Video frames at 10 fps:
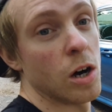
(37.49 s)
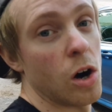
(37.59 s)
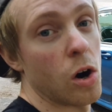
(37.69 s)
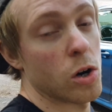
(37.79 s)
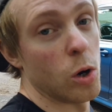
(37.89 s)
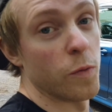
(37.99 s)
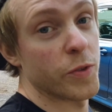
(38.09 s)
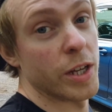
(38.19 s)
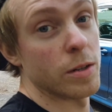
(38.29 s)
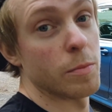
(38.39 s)
are
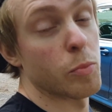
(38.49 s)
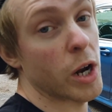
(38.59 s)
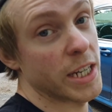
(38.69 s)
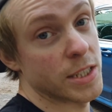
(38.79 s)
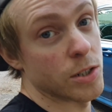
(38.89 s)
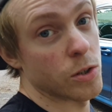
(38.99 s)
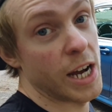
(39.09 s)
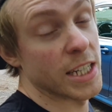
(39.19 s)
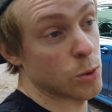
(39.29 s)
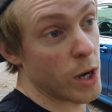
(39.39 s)
often brighter
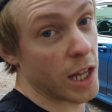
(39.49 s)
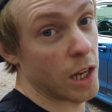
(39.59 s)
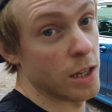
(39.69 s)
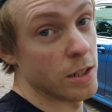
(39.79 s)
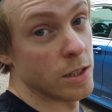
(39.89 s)
as well,